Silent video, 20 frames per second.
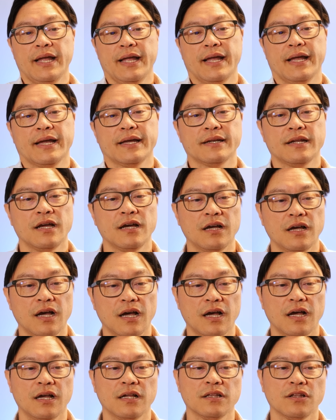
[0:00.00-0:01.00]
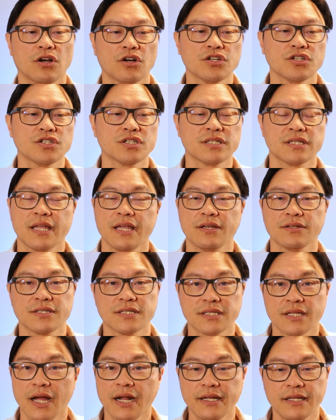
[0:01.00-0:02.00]
And large-scale
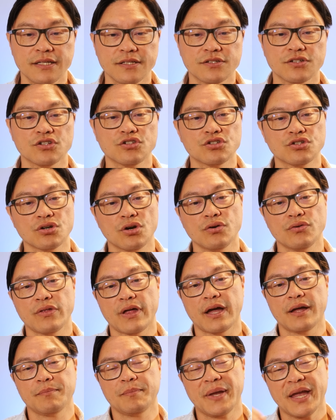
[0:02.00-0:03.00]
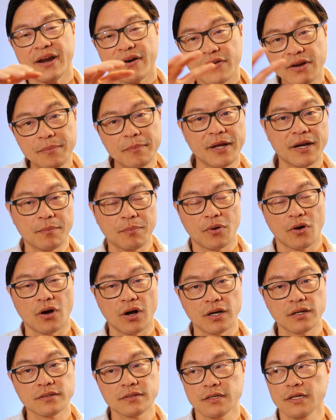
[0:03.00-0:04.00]
studies show that
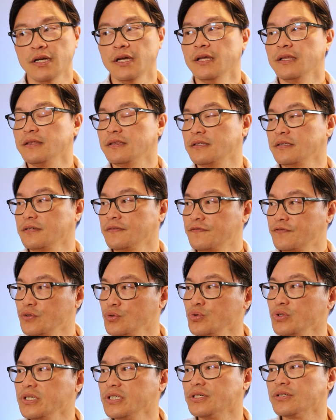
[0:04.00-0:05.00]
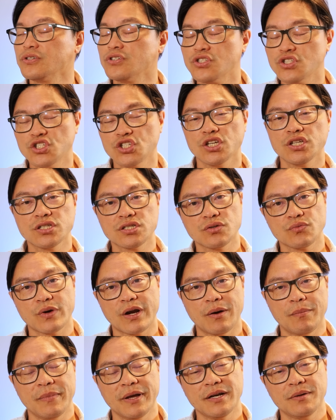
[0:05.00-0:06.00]
perimenopause, the few years just
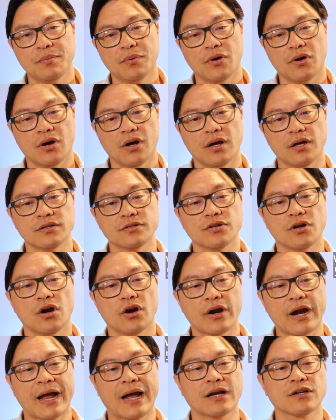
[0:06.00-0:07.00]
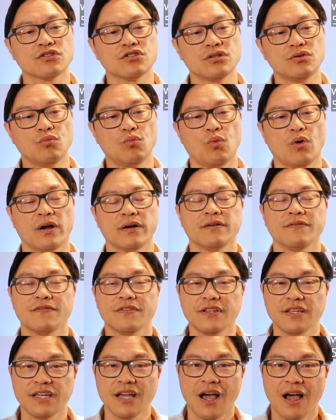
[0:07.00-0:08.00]
around menopause, are actually one
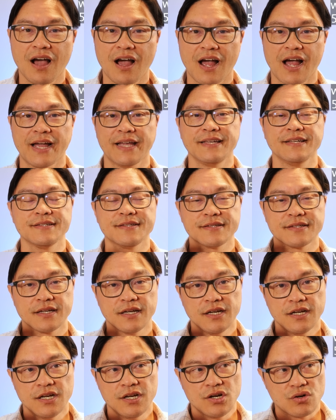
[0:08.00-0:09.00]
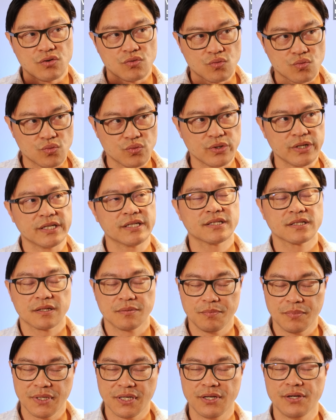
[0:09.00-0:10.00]
of the highest
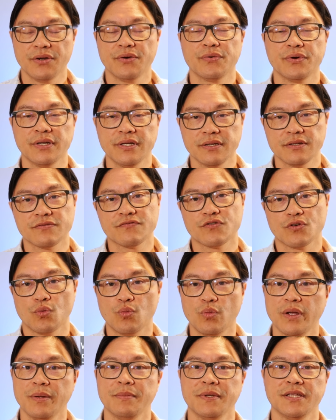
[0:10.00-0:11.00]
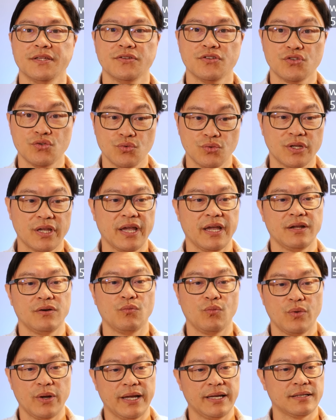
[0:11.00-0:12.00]
risk periods for women to
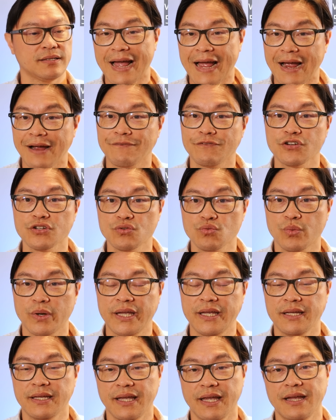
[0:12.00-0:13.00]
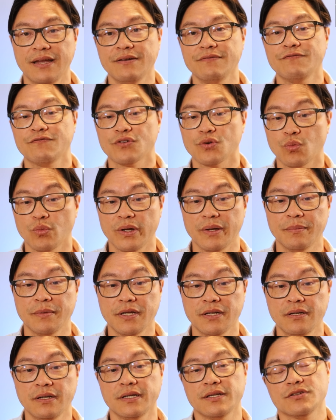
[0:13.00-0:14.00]
gain weight. Average weight gain for
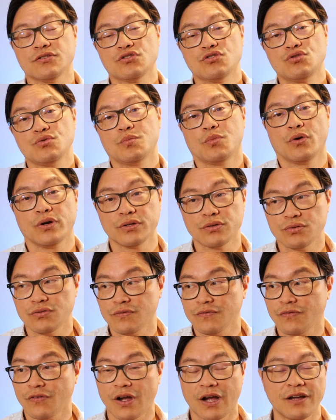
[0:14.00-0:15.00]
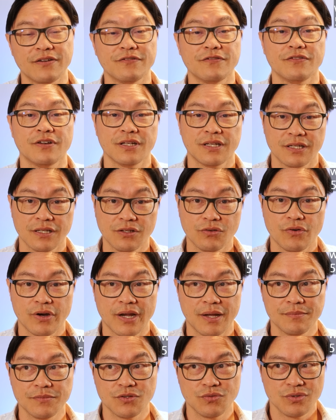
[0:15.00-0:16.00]
women is 2.25
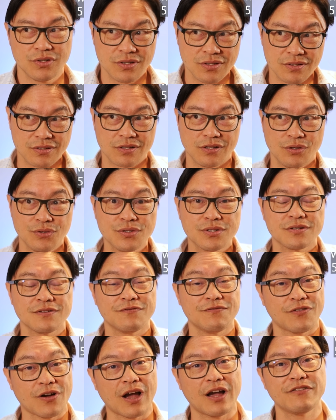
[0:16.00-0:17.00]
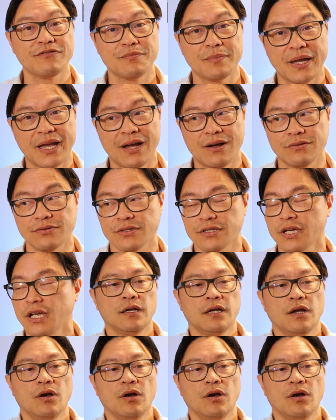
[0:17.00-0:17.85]
kilograms, which is close to 5 pounds.